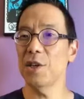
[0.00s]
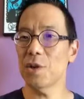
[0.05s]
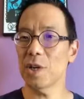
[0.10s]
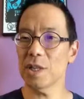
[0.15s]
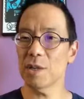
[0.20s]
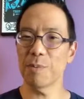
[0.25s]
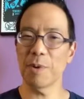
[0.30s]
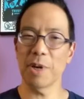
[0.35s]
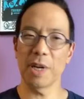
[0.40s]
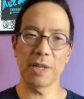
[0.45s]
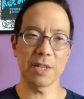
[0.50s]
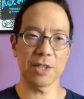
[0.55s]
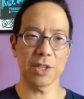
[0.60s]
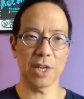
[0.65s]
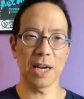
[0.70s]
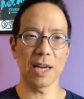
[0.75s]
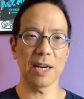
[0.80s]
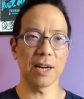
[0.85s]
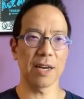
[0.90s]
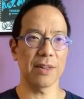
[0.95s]
you get to play in the
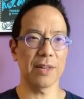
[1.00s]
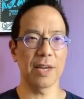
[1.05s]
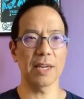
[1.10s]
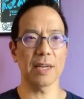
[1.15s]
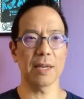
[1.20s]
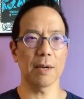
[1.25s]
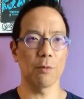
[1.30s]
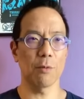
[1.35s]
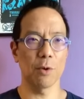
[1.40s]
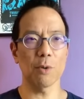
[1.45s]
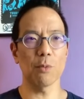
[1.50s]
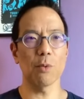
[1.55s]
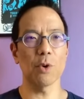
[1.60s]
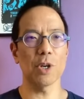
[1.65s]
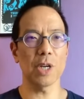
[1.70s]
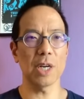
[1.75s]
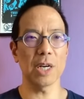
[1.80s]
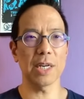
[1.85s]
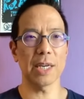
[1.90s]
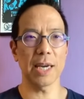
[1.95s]
chat. I think
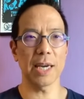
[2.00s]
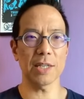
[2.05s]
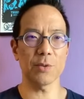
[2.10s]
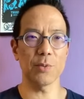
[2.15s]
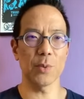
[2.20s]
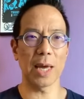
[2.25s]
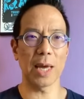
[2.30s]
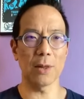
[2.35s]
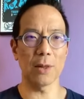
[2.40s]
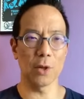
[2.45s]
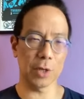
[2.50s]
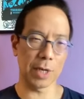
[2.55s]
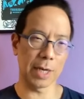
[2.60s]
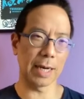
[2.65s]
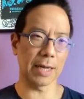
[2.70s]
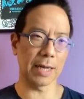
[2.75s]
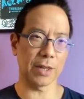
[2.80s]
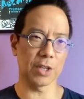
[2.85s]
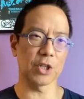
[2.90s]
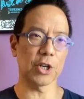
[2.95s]
we're going to guess without
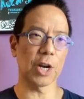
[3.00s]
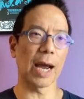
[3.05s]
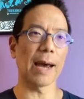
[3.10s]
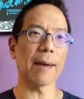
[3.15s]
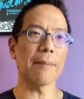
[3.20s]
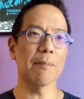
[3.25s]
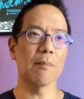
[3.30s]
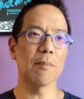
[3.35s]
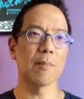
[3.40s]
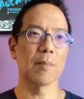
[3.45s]
looking at the chat.